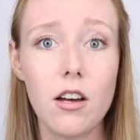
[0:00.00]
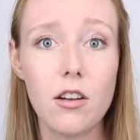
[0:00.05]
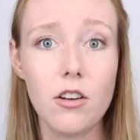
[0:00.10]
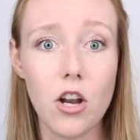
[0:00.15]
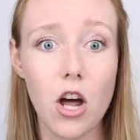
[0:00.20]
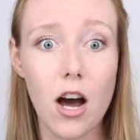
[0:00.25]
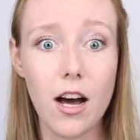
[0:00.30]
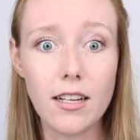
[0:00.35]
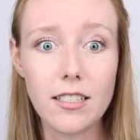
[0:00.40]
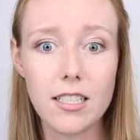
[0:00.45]

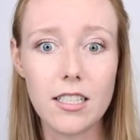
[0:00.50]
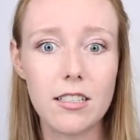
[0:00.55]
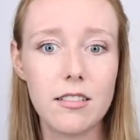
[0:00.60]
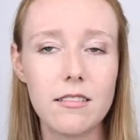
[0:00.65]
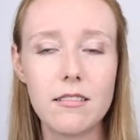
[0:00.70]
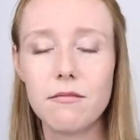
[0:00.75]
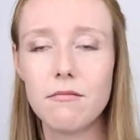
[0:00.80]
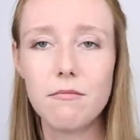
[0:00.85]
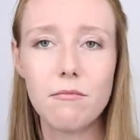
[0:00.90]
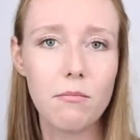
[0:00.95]
knot.
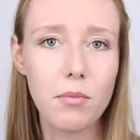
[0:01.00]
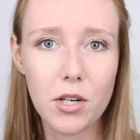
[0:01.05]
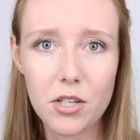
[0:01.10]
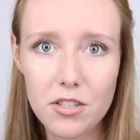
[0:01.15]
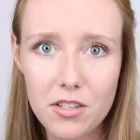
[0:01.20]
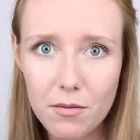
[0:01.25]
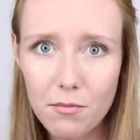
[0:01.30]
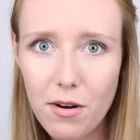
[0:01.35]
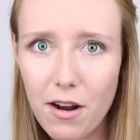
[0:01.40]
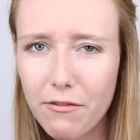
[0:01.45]

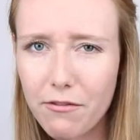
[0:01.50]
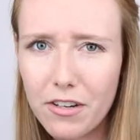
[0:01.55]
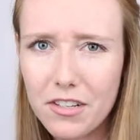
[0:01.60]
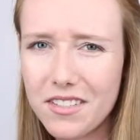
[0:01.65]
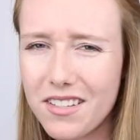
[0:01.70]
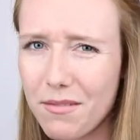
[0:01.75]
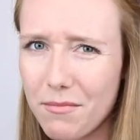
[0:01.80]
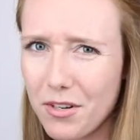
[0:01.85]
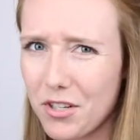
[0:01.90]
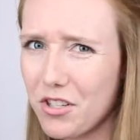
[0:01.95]
Personal
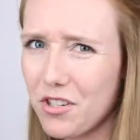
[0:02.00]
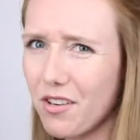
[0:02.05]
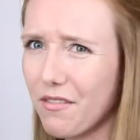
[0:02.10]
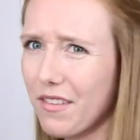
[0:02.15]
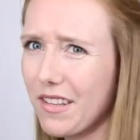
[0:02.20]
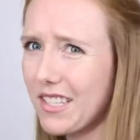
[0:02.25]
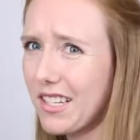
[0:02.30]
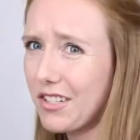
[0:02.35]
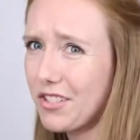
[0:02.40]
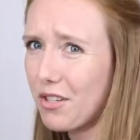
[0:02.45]
preference, I'm not sure if
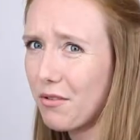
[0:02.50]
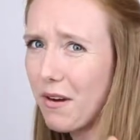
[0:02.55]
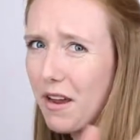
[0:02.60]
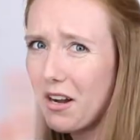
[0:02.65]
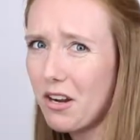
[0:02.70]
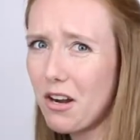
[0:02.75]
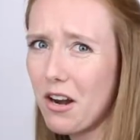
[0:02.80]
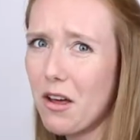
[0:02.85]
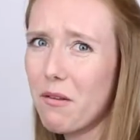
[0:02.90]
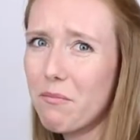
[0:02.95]
that's actually
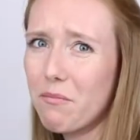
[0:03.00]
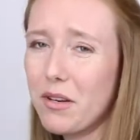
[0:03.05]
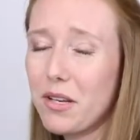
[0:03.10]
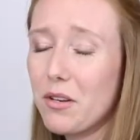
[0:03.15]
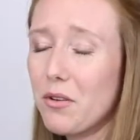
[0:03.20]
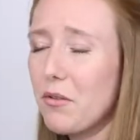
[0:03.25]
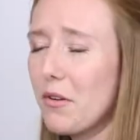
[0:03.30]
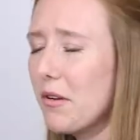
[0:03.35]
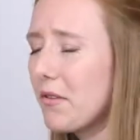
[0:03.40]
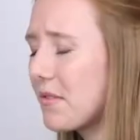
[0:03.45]
right or not,
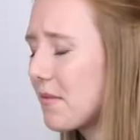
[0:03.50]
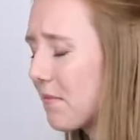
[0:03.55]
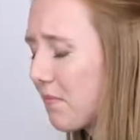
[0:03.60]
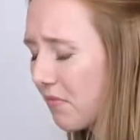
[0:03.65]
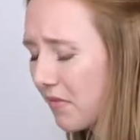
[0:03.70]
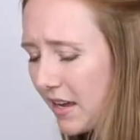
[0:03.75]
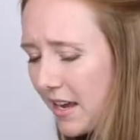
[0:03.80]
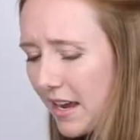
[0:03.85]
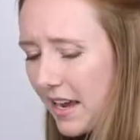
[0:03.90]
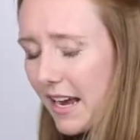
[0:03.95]
but who knows.
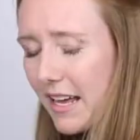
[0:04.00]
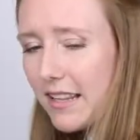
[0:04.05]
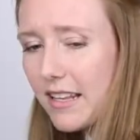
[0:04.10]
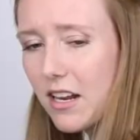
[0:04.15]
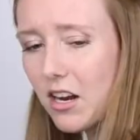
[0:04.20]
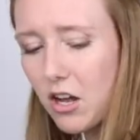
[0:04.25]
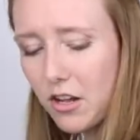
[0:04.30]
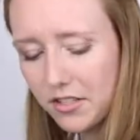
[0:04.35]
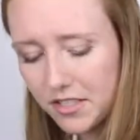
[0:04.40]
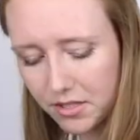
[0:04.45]
And
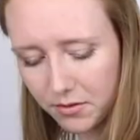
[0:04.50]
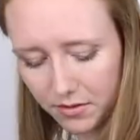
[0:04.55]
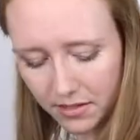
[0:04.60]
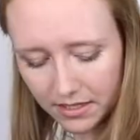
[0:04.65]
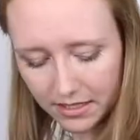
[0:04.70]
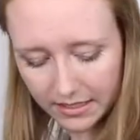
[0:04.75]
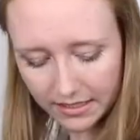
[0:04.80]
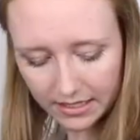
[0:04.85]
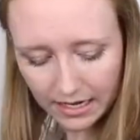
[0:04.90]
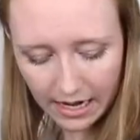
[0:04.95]
then also on
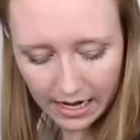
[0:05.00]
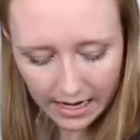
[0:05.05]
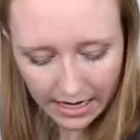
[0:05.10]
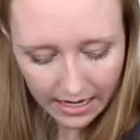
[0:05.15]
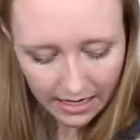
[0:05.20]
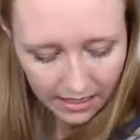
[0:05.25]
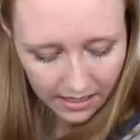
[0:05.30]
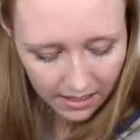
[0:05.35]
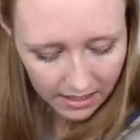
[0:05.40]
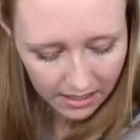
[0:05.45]
the
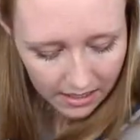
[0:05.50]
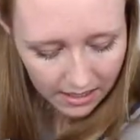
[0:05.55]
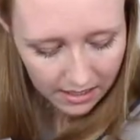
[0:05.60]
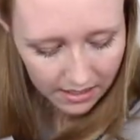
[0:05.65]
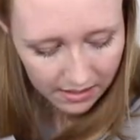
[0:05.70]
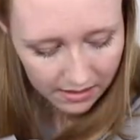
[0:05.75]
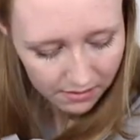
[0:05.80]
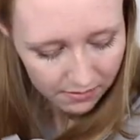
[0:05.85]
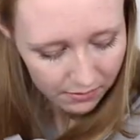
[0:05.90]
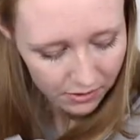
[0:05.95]
side,
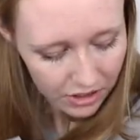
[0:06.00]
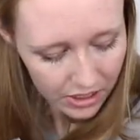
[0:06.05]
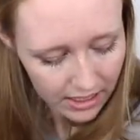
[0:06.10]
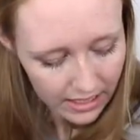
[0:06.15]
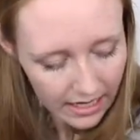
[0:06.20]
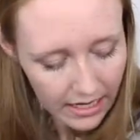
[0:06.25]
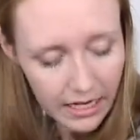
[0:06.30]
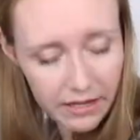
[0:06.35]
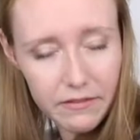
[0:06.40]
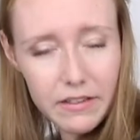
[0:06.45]
which I
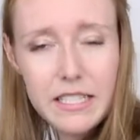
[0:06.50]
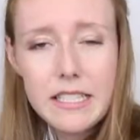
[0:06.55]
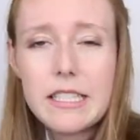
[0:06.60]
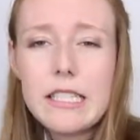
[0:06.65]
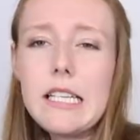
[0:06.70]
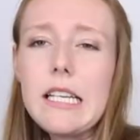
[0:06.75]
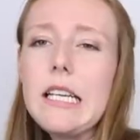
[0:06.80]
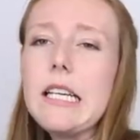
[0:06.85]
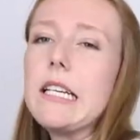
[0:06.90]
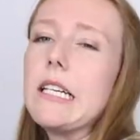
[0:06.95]
can't even
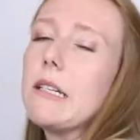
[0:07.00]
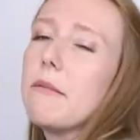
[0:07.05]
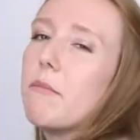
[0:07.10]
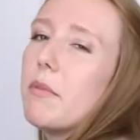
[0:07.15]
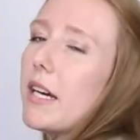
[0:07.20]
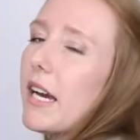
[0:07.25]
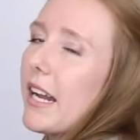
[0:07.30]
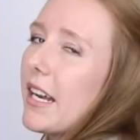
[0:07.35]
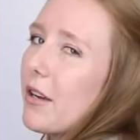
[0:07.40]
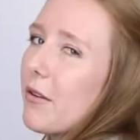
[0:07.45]
see,
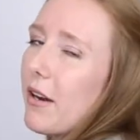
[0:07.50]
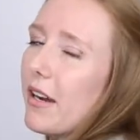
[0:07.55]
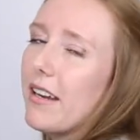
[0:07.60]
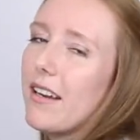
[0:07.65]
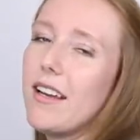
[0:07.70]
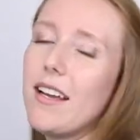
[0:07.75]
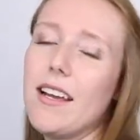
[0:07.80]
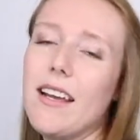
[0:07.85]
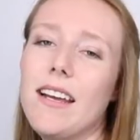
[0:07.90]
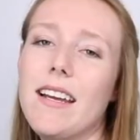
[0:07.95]
but anyway,
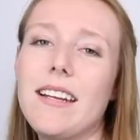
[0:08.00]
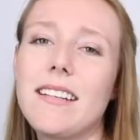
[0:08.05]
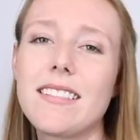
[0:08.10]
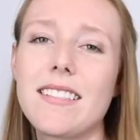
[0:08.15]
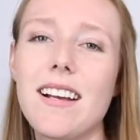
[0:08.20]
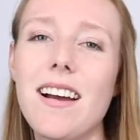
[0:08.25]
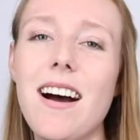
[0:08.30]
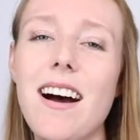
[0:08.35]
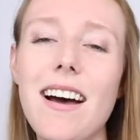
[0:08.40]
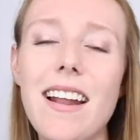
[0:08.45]
it's
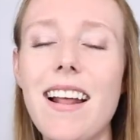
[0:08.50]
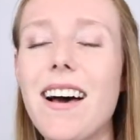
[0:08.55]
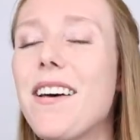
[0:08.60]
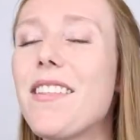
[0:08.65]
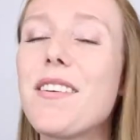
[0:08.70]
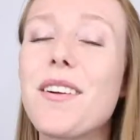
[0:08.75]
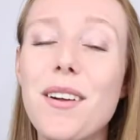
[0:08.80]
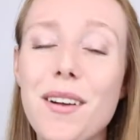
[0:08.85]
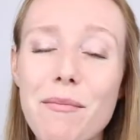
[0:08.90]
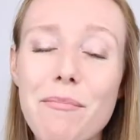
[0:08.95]
got
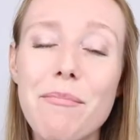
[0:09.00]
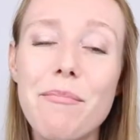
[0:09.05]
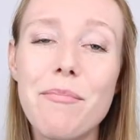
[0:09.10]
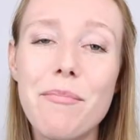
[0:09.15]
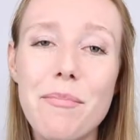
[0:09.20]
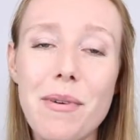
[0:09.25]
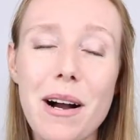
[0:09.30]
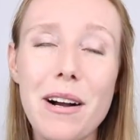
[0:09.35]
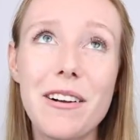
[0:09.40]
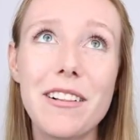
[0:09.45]
other
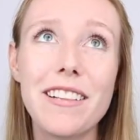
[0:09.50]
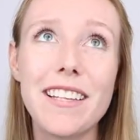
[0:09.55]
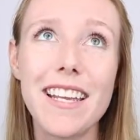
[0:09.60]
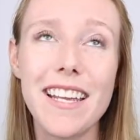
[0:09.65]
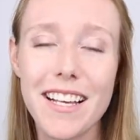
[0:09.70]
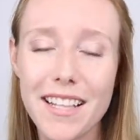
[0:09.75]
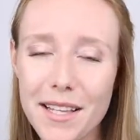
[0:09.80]
buckly